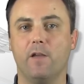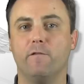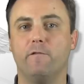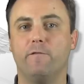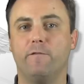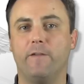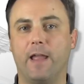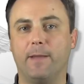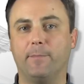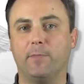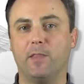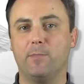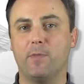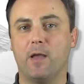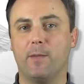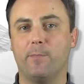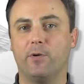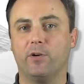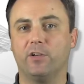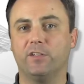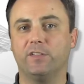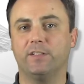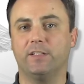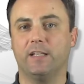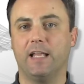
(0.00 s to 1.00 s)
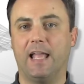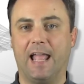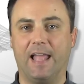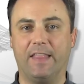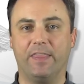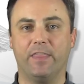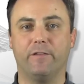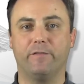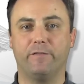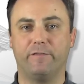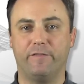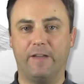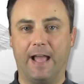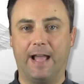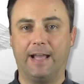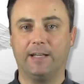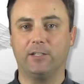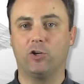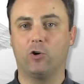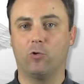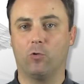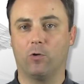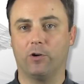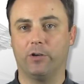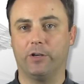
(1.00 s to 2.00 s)
Family members and the
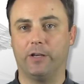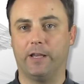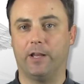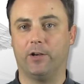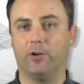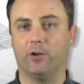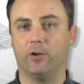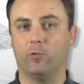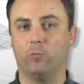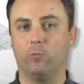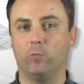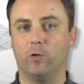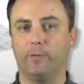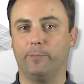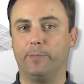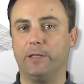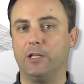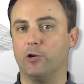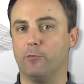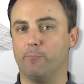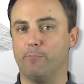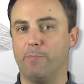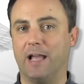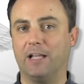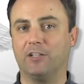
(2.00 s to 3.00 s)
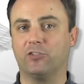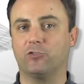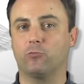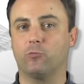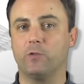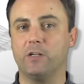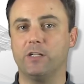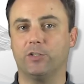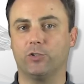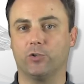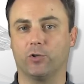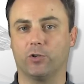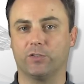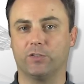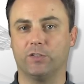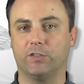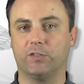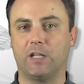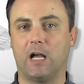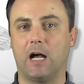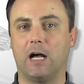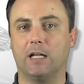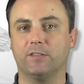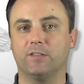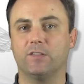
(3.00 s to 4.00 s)
VAD coordinator will be your best
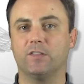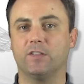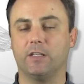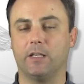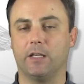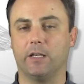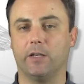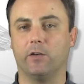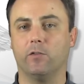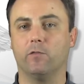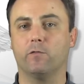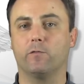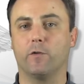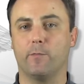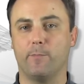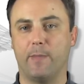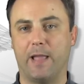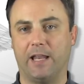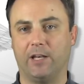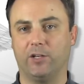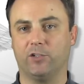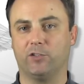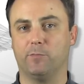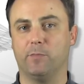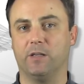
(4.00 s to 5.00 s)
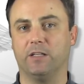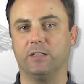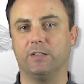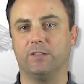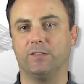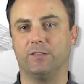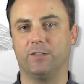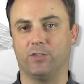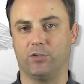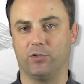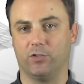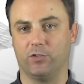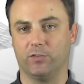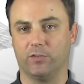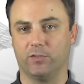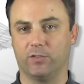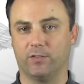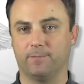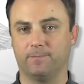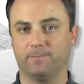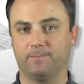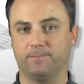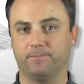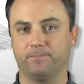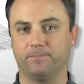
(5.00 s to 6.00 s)
resources on scene for management decisions.